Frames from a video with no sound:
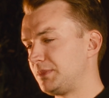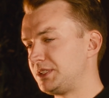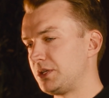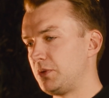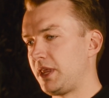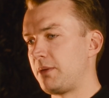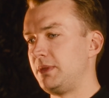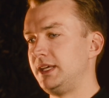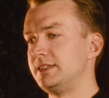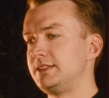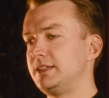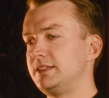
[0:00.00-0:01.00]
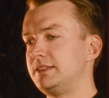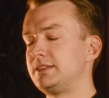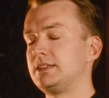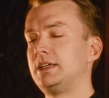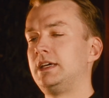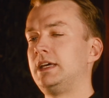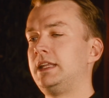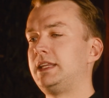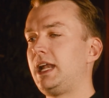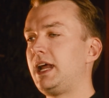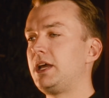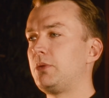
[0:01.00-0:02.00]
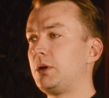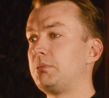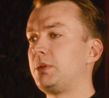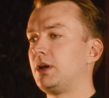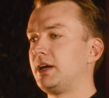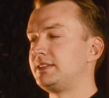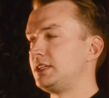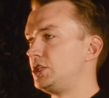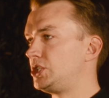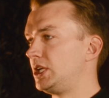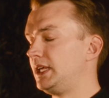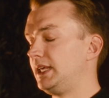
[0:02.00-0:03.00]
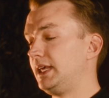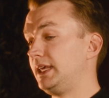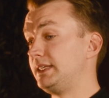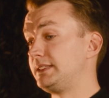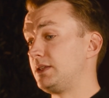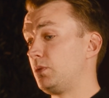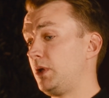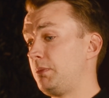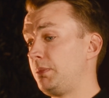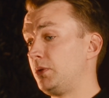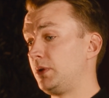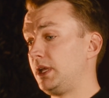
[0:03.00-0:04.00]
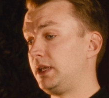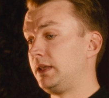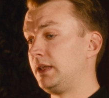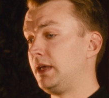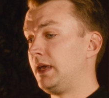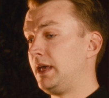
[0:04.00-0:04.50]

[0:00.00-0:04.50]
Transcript: And so what that means is the layer one part essentially is that we're building